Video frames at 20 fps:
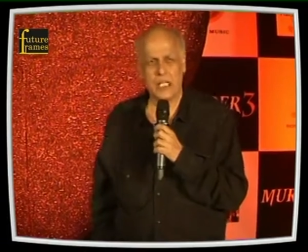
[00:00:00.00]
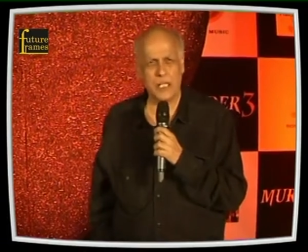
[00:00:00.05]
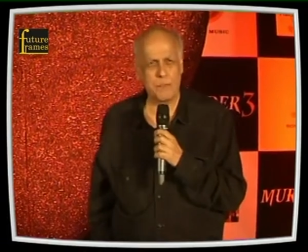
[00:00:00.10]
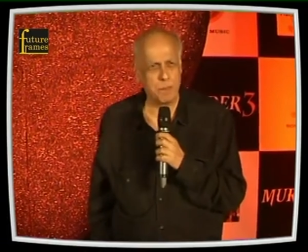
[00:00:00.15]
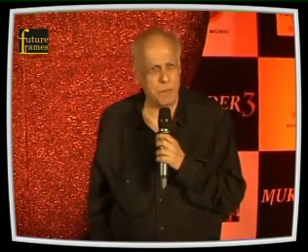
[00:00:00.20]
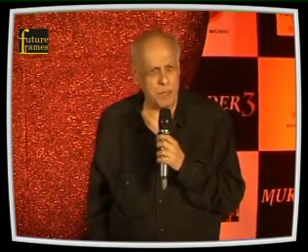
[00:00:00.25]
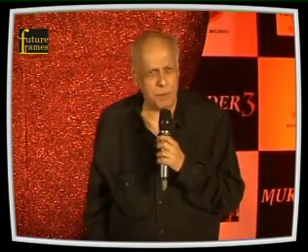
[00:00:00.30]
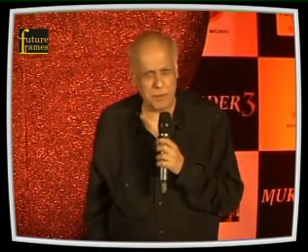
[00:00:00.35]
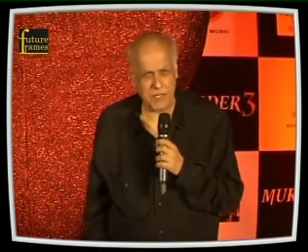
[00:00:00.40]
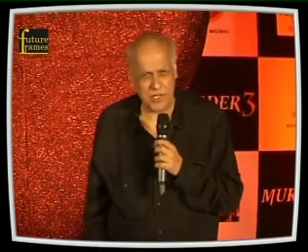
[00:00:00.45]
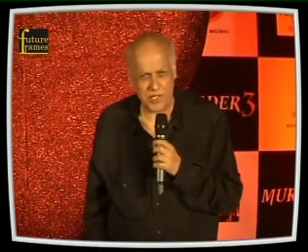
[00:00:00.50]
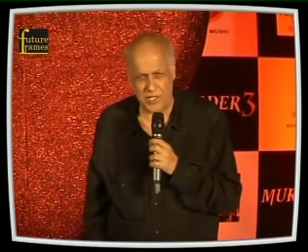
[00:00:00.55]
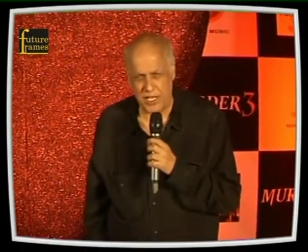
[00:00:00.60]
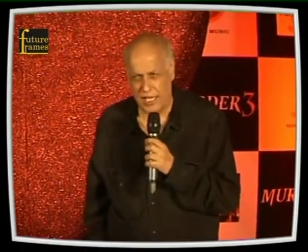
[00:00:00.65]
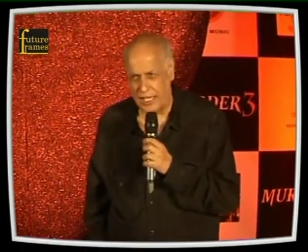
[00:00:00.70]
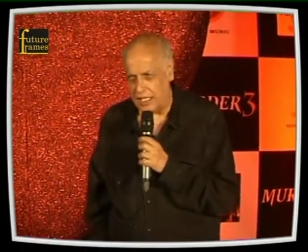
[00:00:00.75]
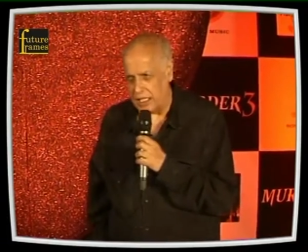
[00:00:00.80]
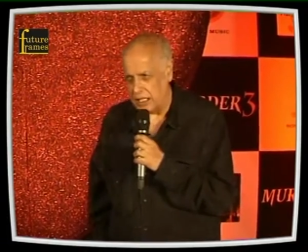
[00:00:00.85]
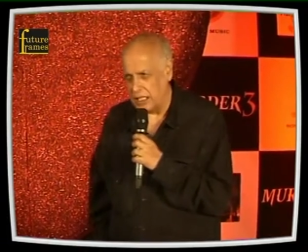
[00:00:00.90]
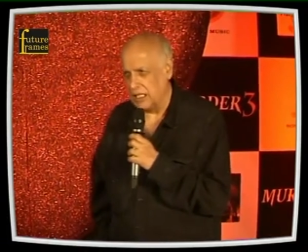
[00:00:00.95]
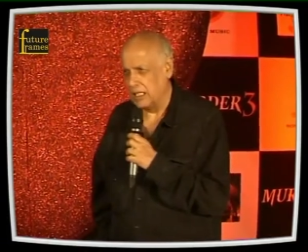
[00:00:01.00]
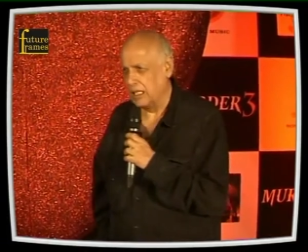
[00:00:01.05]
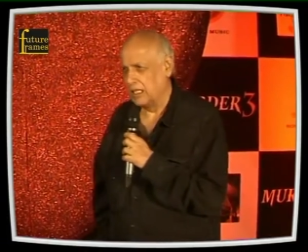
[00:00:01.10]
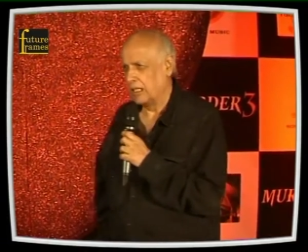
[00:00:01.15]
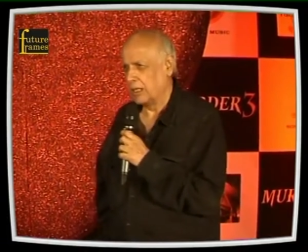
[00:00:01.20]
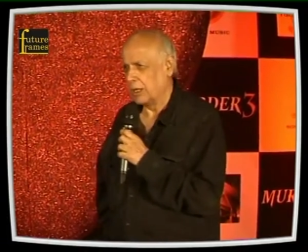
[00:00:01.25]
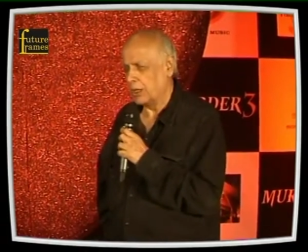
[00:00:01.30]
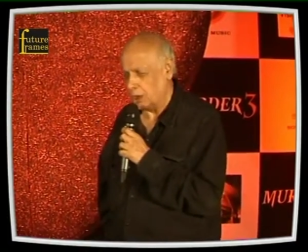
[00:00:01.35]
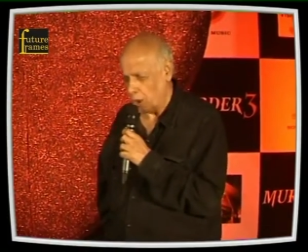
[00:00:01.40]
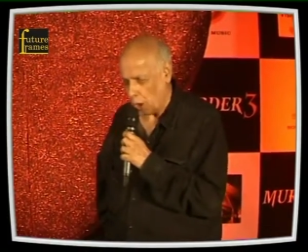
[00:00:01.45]
heard people saying,
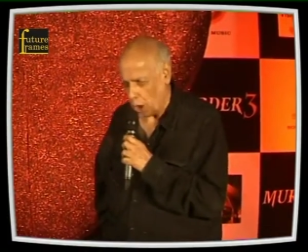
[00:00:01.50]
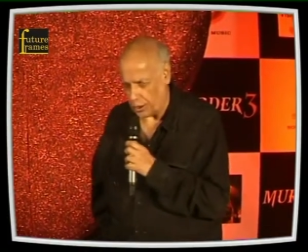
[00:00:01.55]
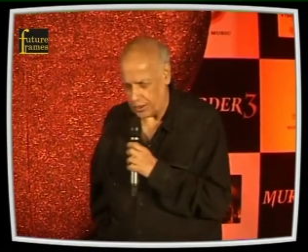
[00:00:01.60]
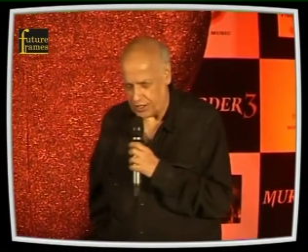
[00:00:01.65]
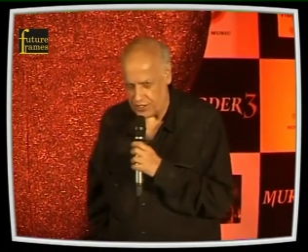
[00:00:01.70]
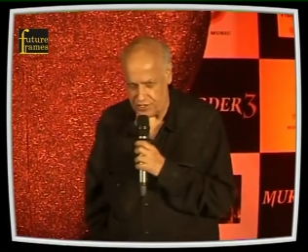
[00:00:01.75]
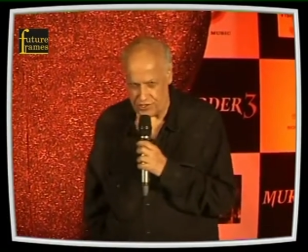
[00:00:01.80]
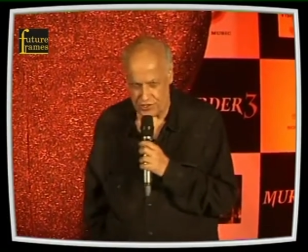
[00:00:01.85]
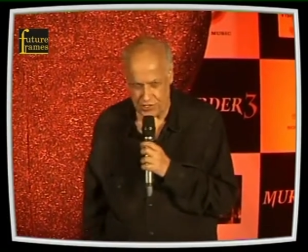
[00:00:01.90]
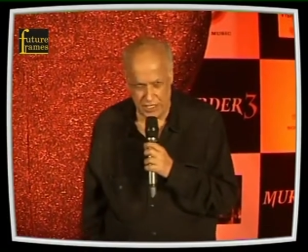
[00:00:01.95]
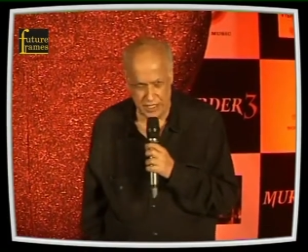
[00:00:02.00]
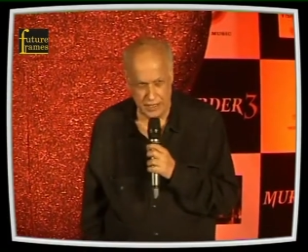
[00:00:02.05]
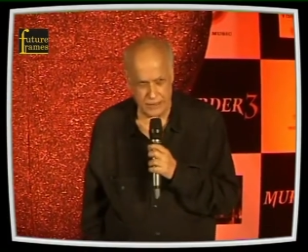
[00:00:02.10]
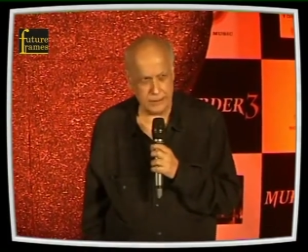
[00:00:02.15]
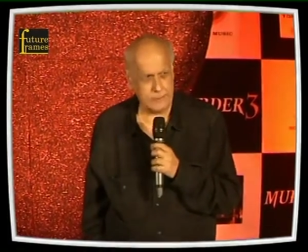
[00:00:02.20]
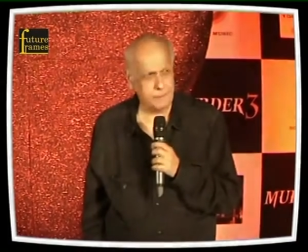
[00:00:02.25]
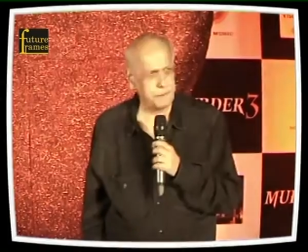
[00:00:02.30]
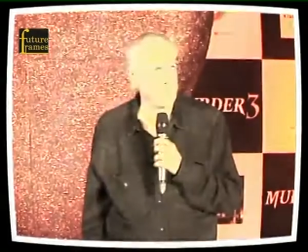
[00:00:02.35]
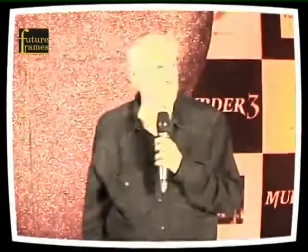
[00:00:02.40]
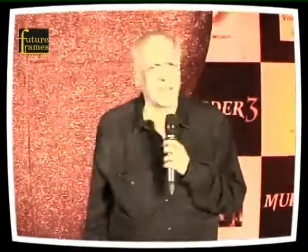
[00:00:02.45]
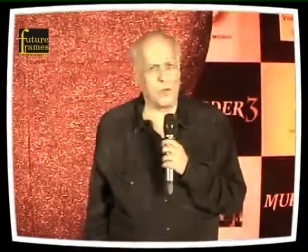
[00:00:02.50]
God is dead.